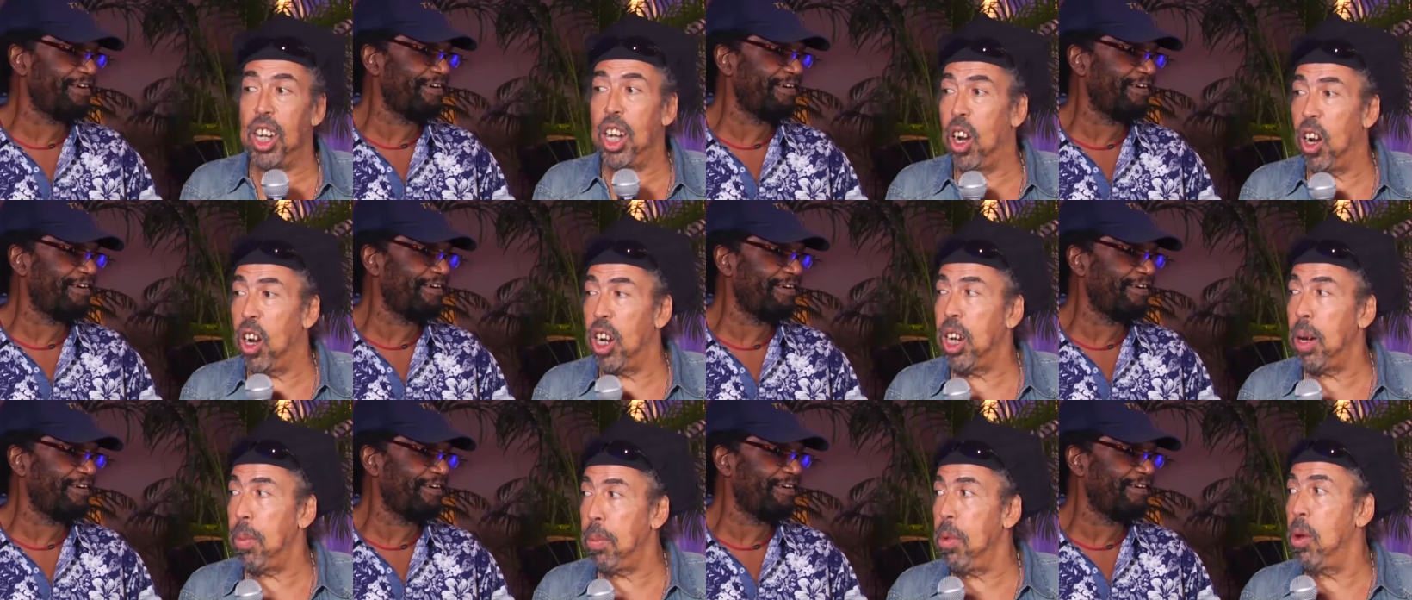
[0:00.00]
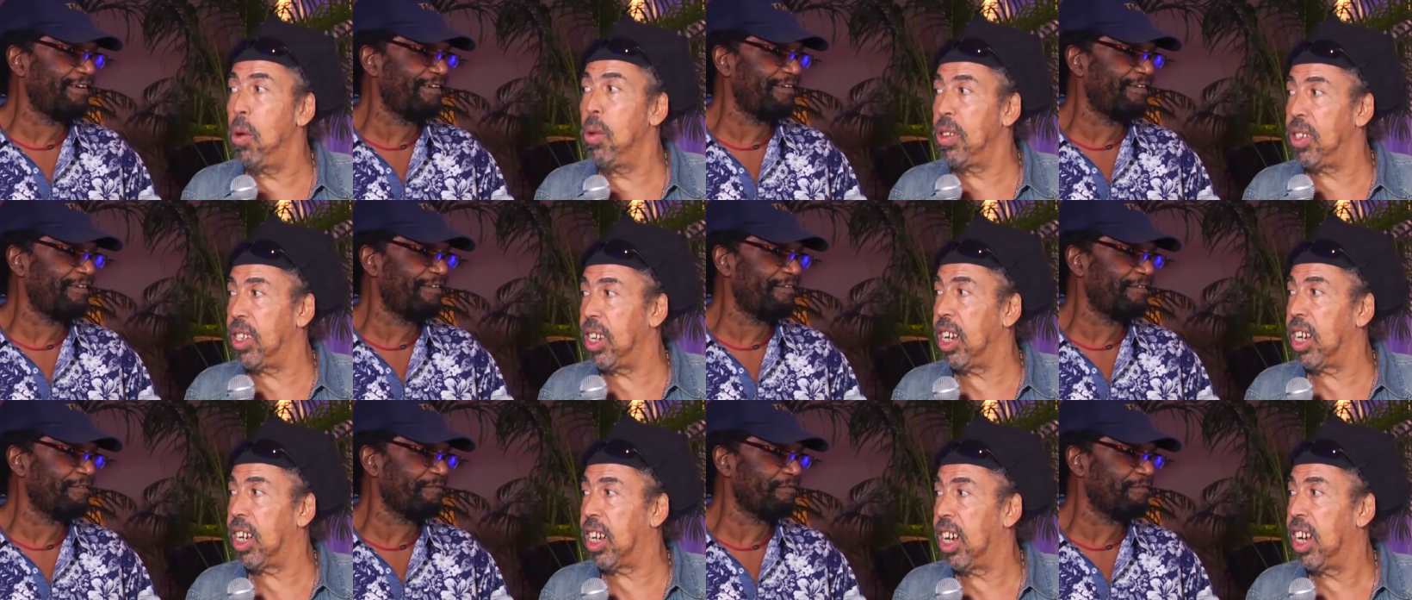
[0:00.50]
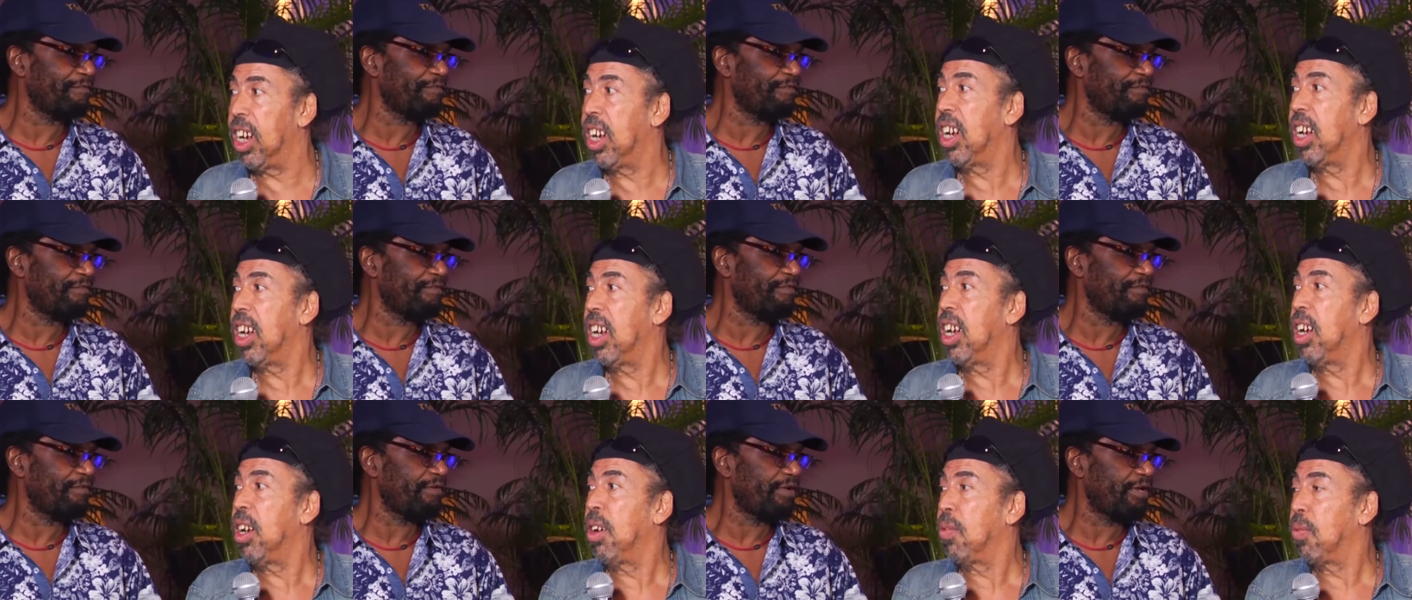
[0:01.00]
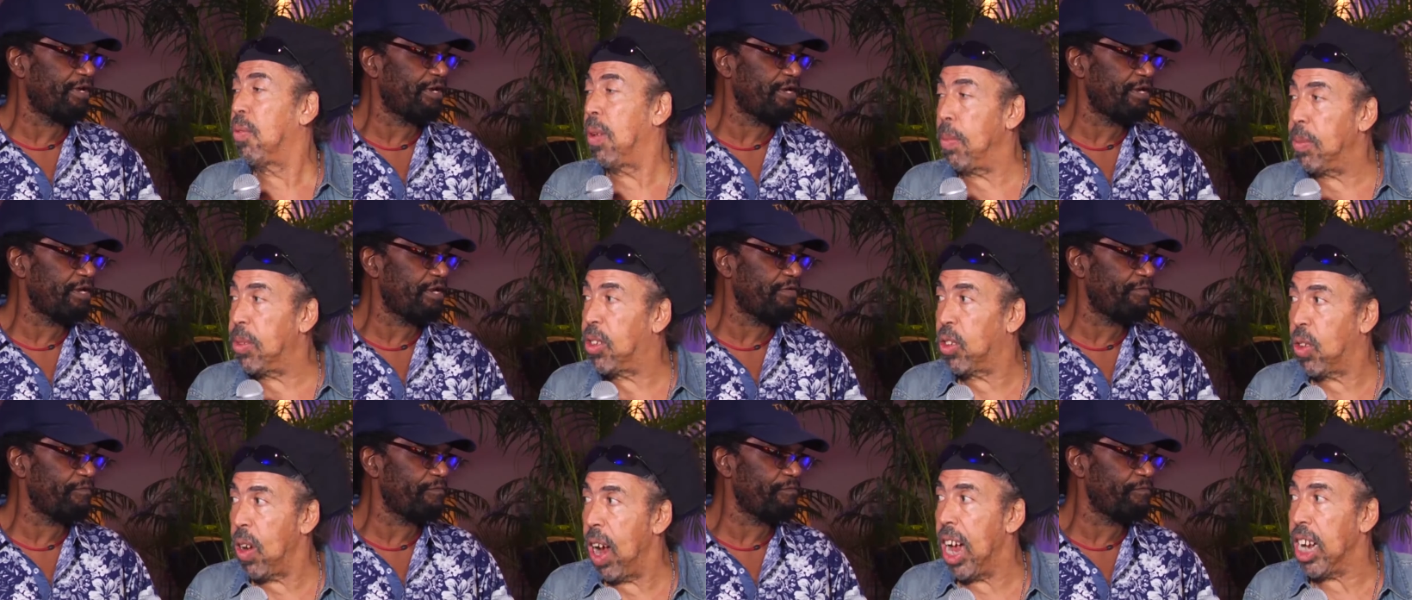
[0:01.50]
Speaker 1: learn the music from
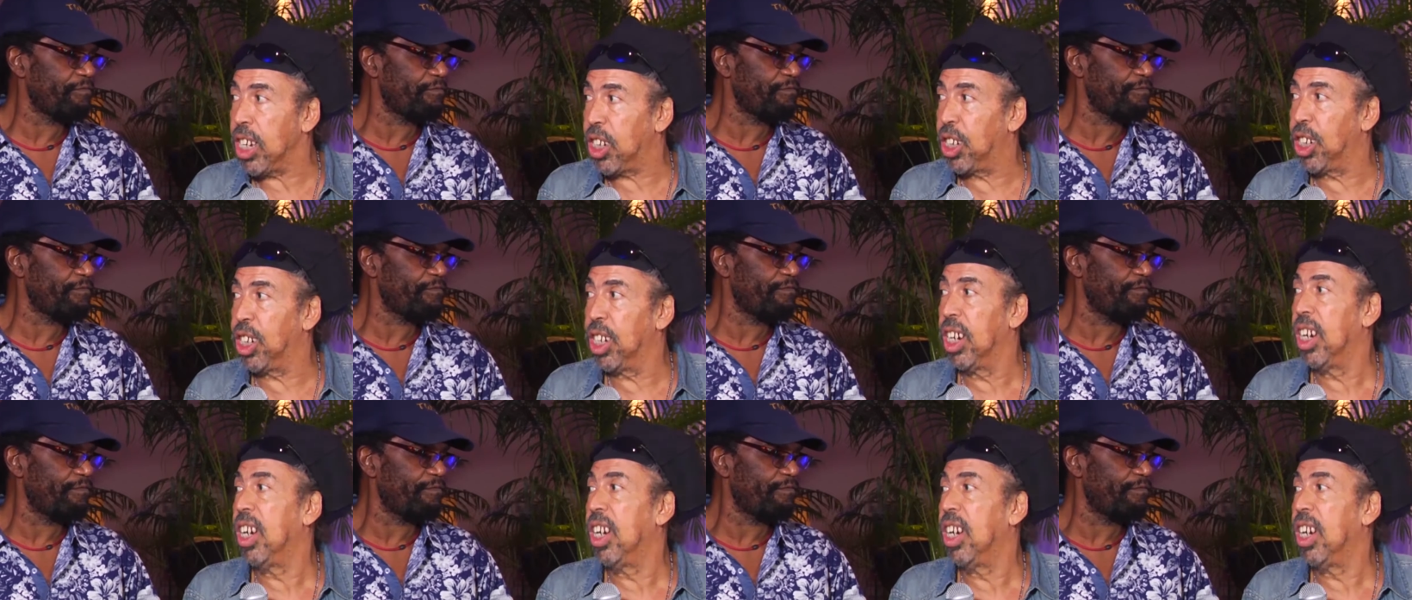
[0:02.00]
scratch.